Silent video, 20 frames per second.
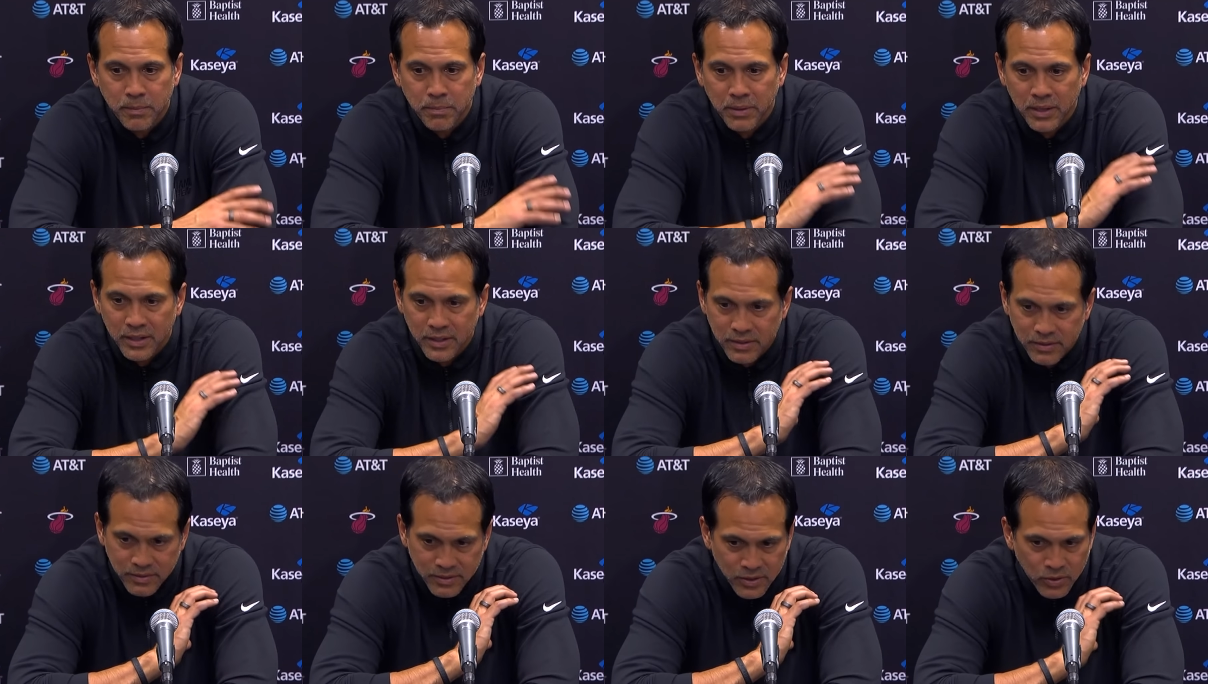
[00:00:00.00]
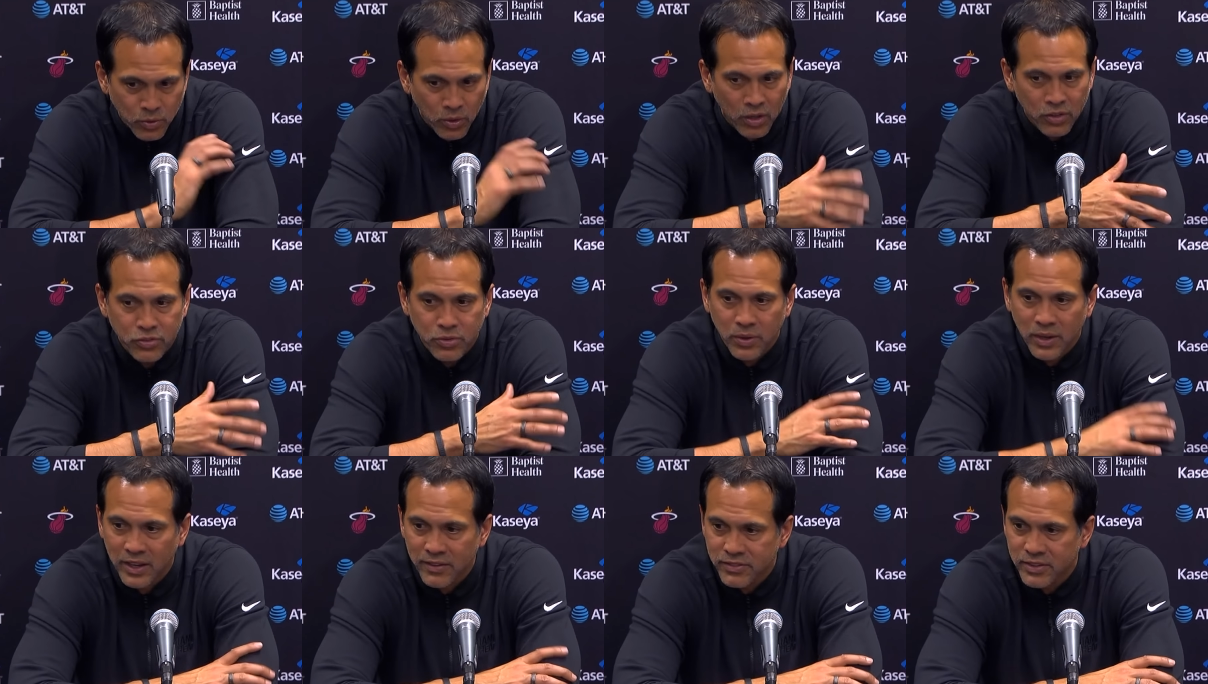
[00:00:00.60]
But you
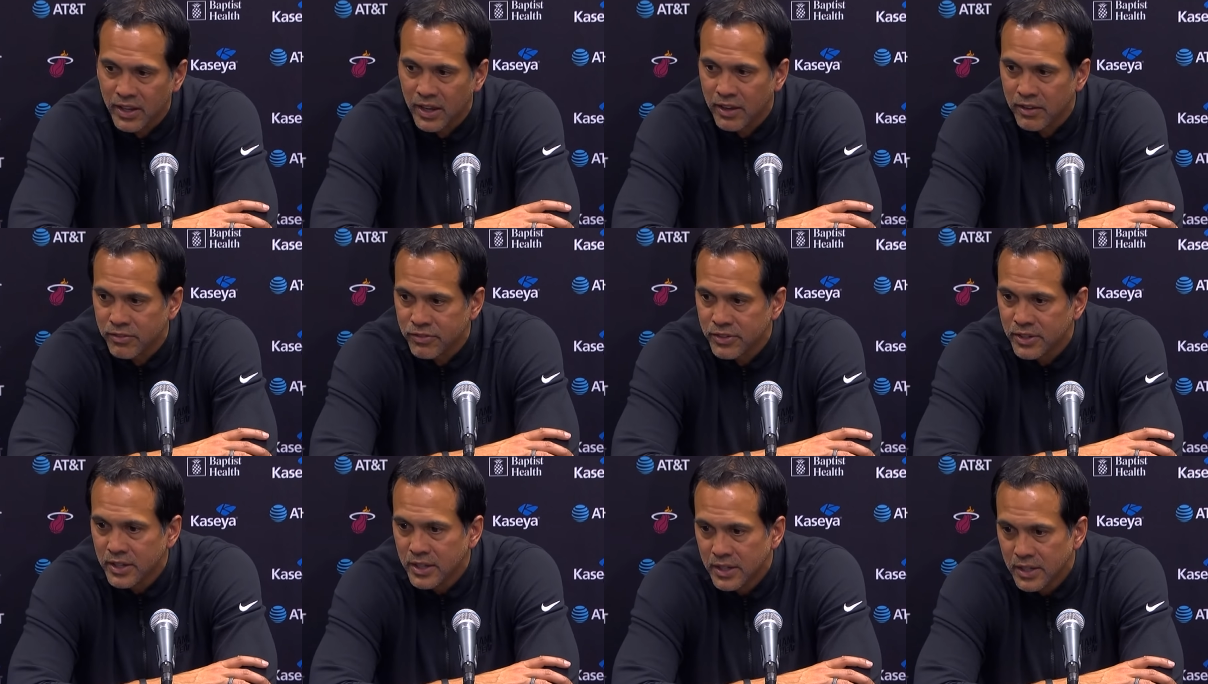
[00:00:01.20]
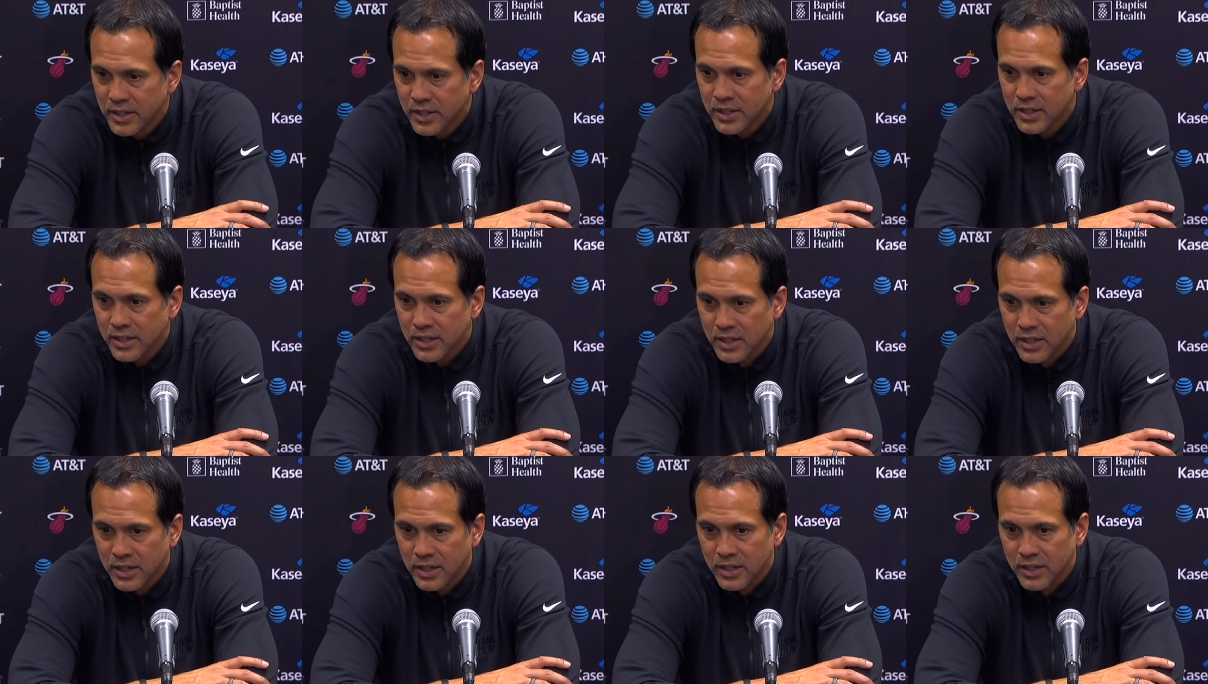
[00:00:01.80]
also have to have
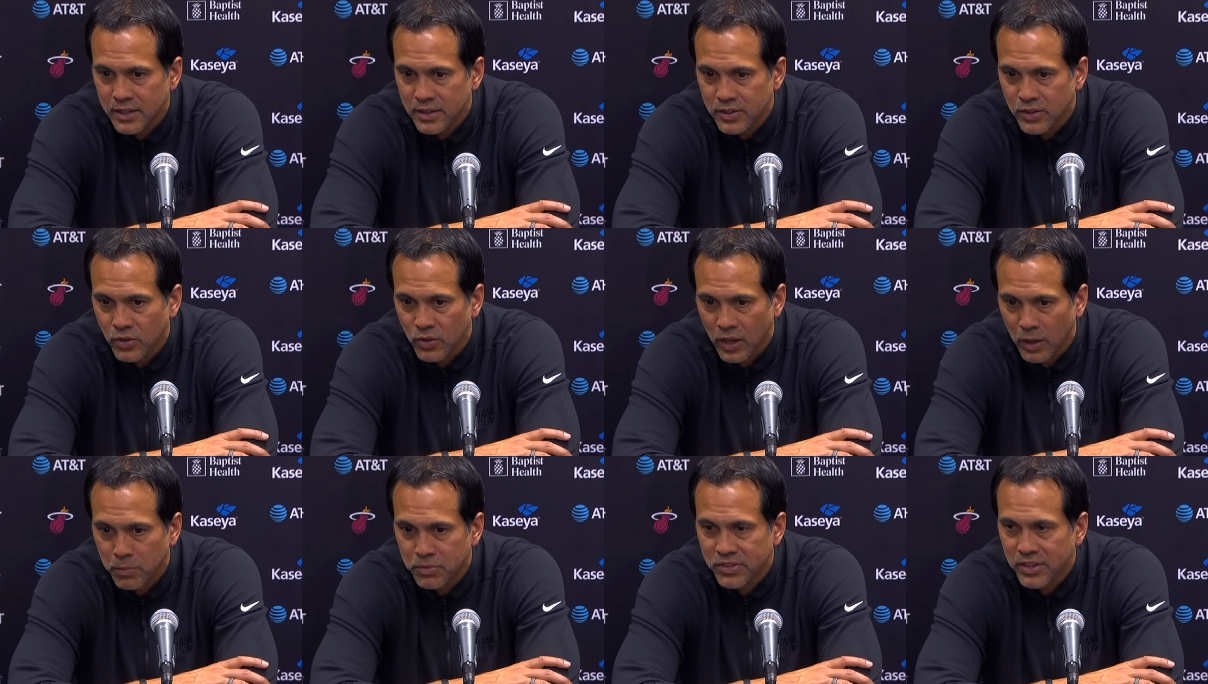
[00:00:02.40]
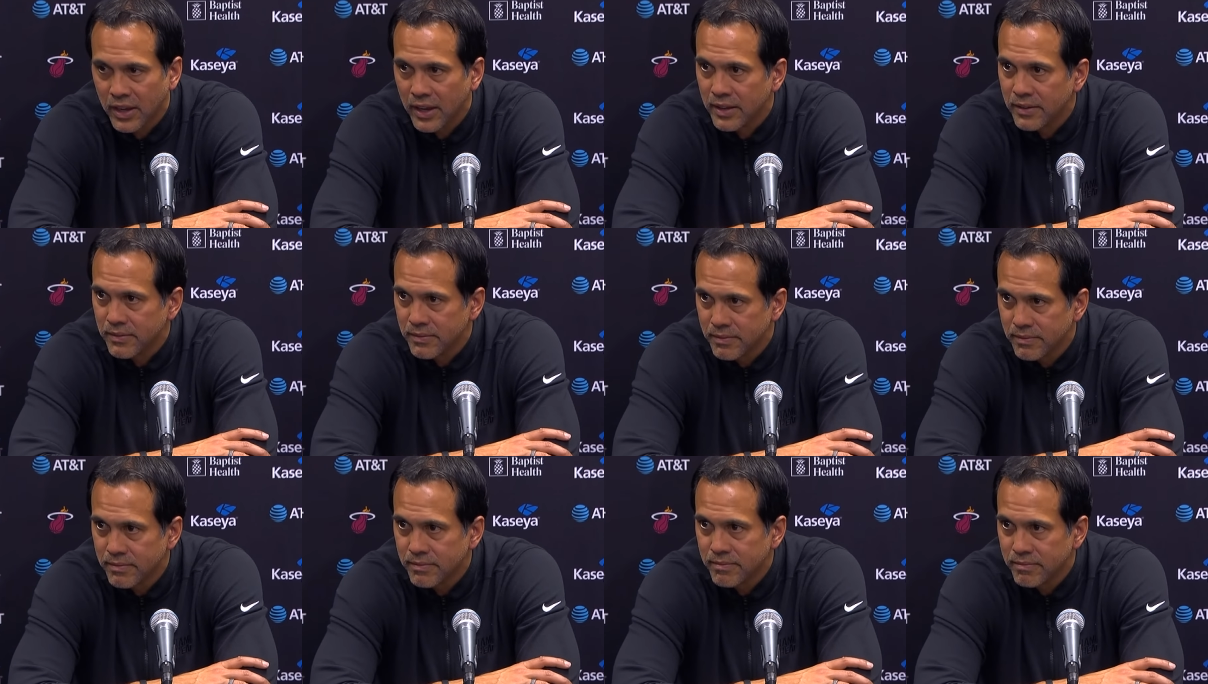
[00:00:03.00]
your help side